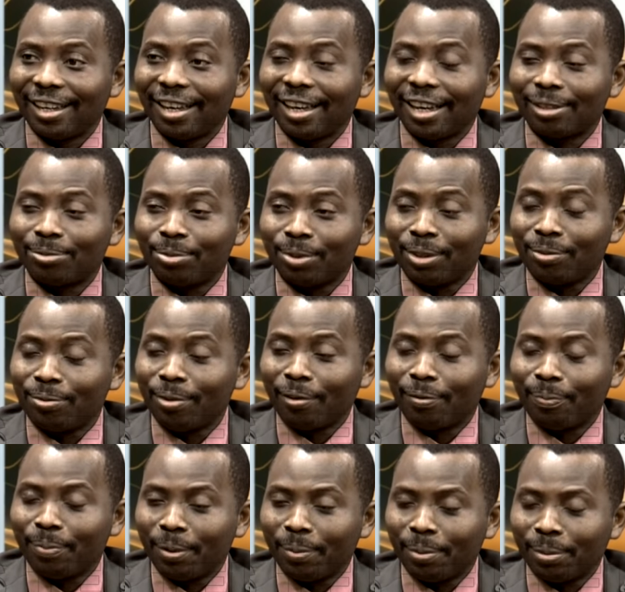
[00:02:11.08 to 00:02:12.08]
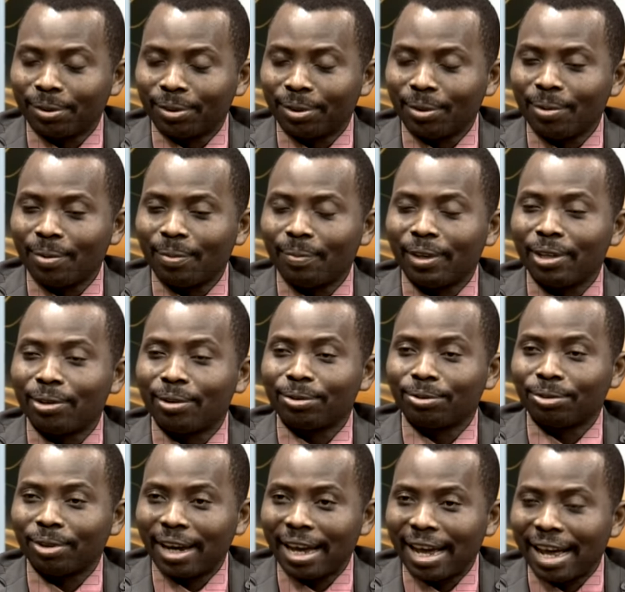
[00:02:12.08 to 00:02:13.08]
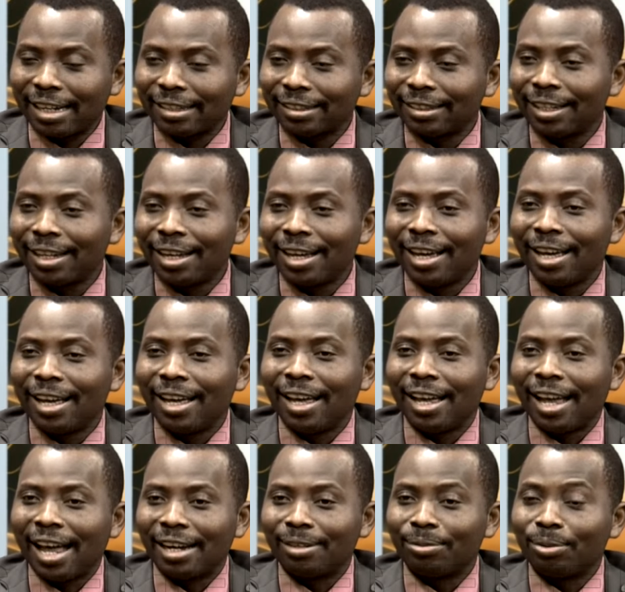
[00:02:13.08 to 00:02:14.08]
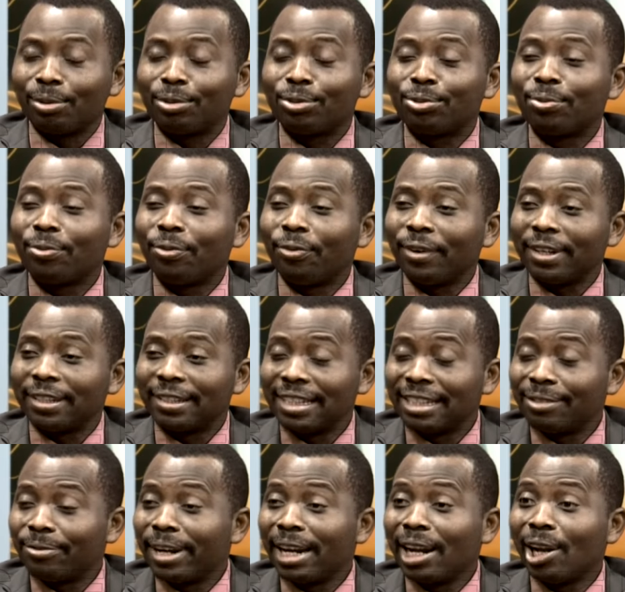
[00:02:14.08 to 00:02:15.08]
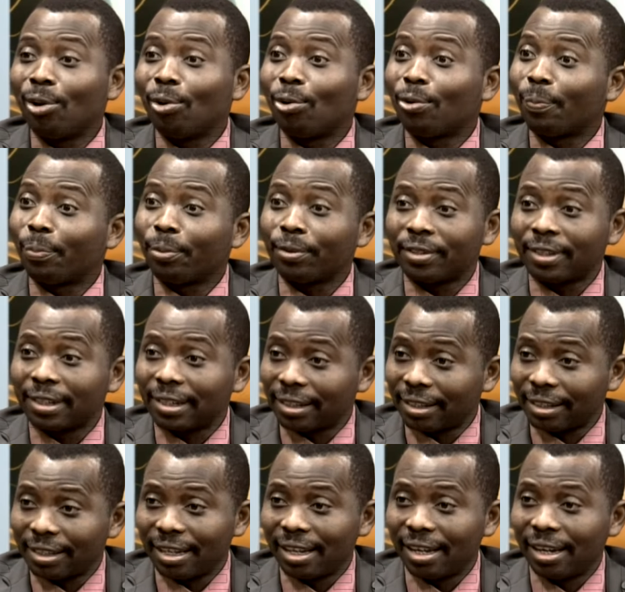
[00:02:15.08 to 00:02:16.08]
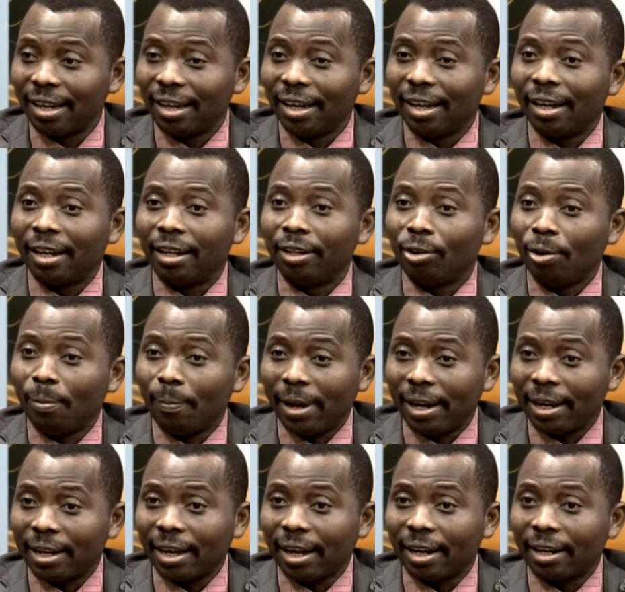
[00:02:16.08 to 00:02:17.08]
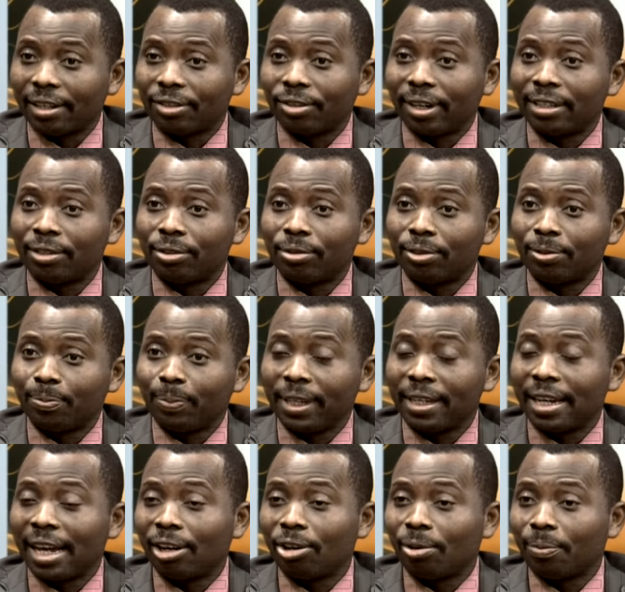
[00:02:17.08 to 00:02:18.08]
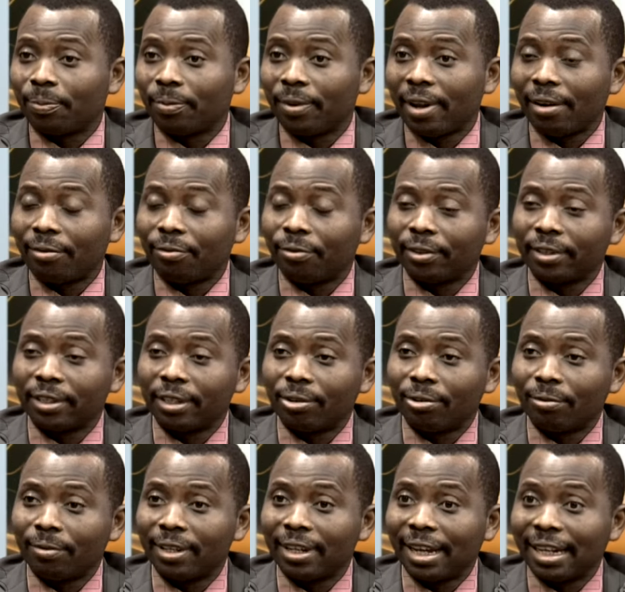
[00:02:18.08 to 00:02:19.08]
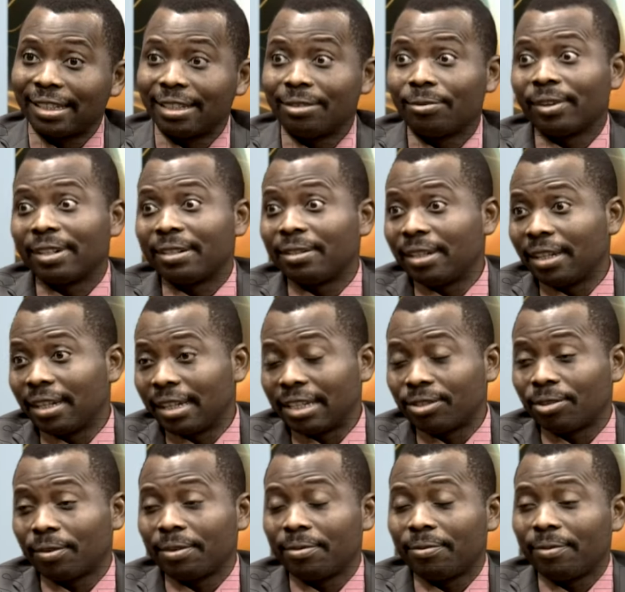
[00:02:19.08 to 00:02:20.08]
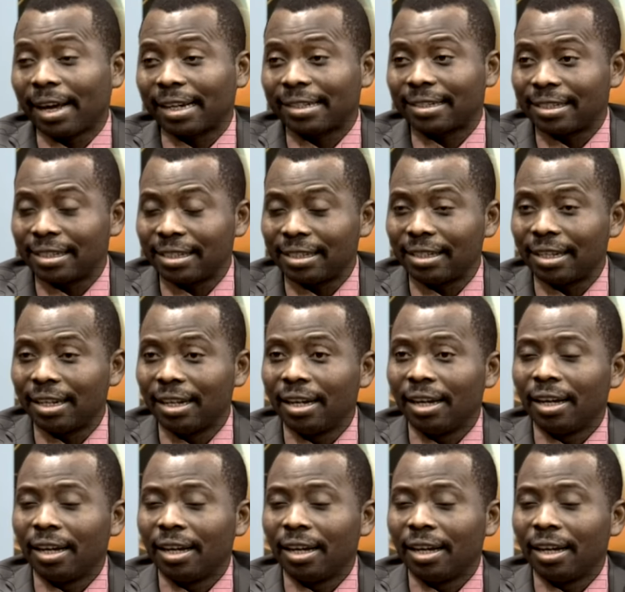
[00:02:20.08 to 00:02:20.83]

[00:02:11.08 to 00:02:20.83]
Yes, which involve people. So clinical trials, and go through phase. It's a very long process normally, and they're trying to speed that up now for the COVID nineteen, for the case of the vaccine.